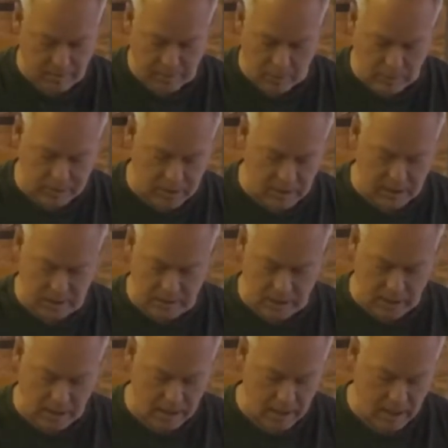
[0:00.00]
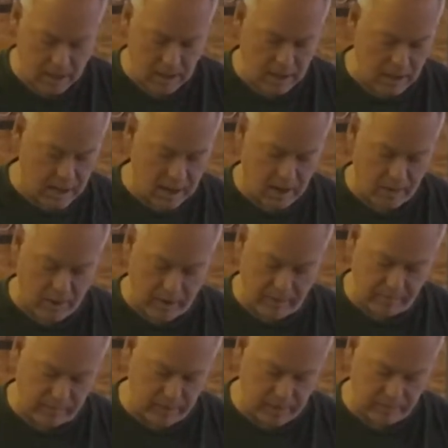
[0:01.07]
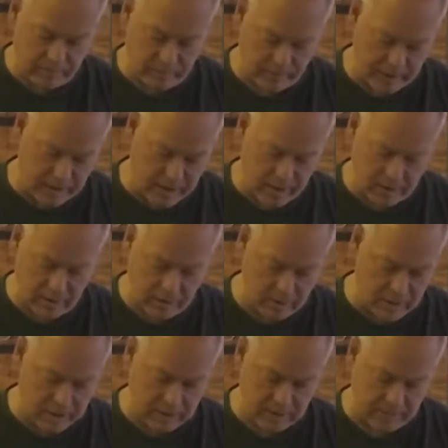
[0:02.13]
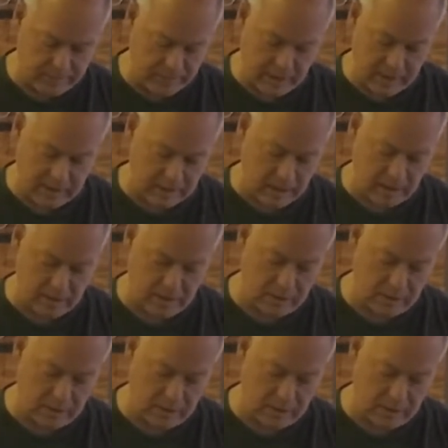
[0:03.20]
Most of this, how I've figured out how to do this, is lots of